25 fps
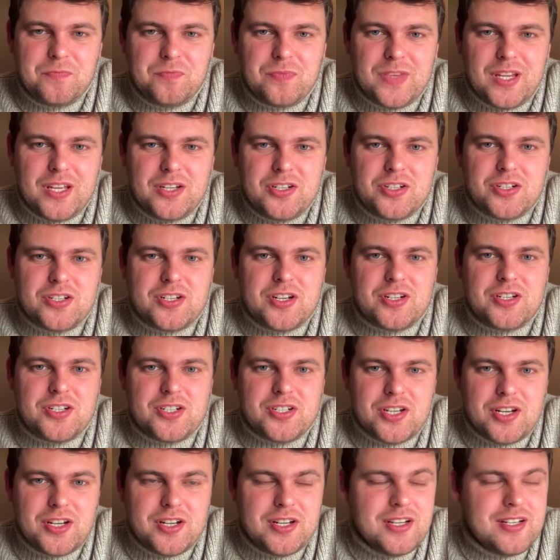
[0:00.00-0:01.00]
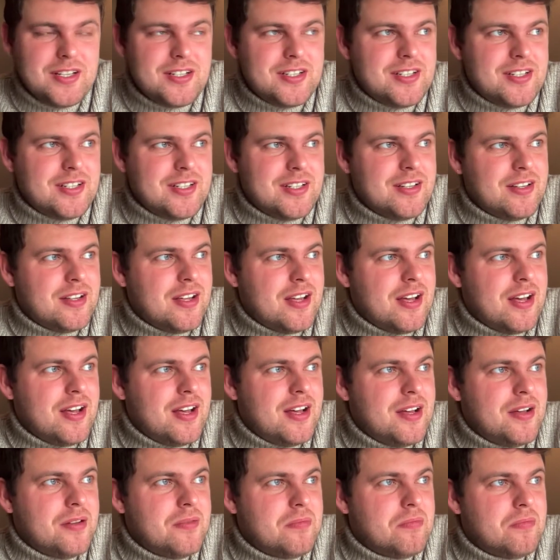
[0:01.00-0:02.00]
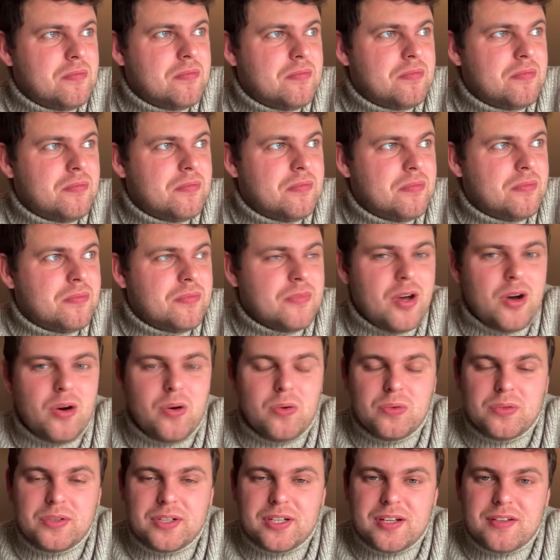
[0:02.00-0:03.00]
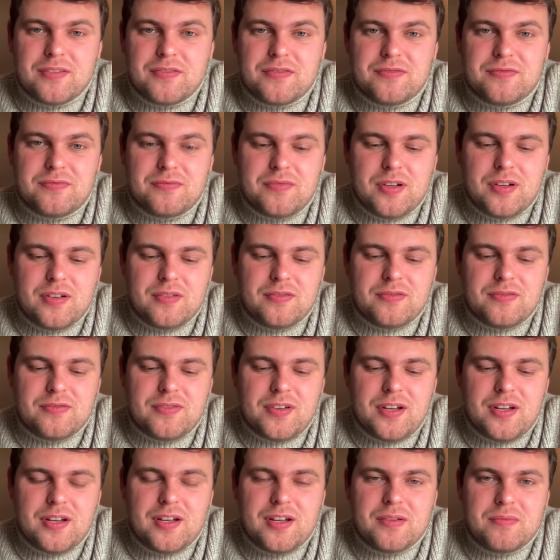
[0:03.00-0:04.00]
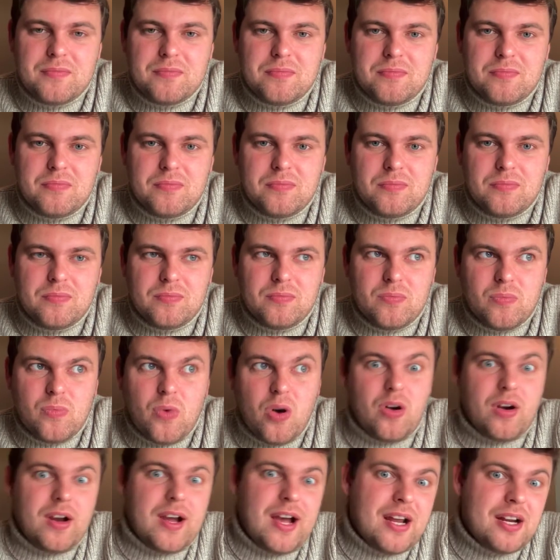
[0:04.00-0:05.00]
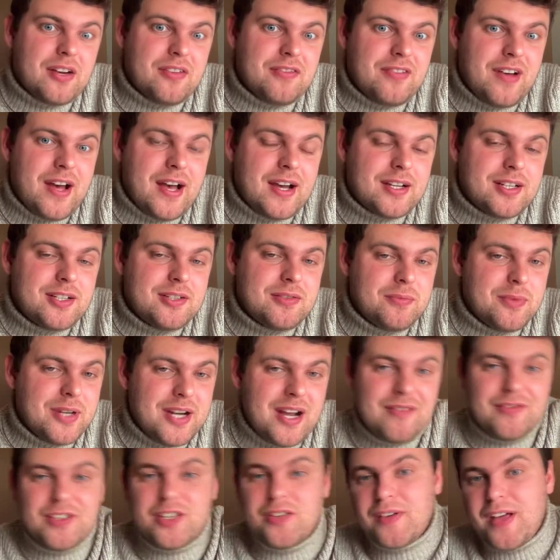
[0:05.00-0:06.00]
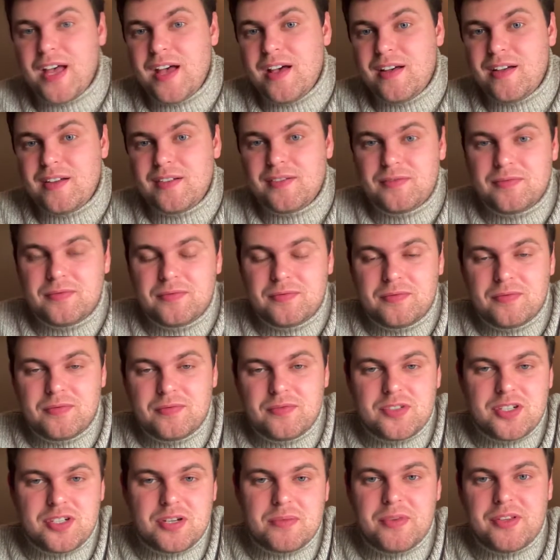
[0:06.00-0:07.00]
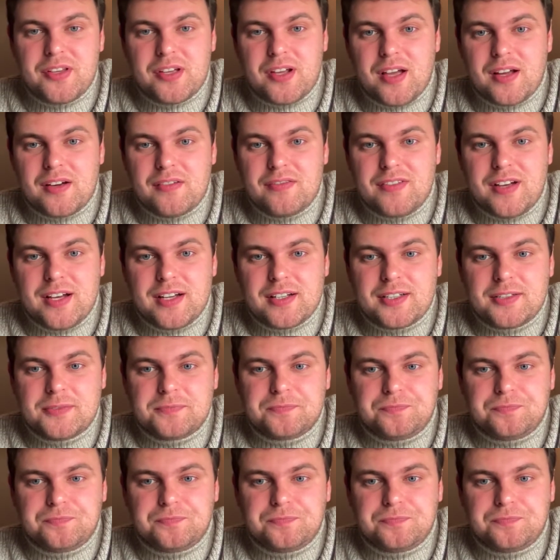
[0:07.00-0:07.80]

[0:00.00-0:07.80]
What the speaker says: It just asserts the holding of one kind of fact whenever you get some other kind of fact.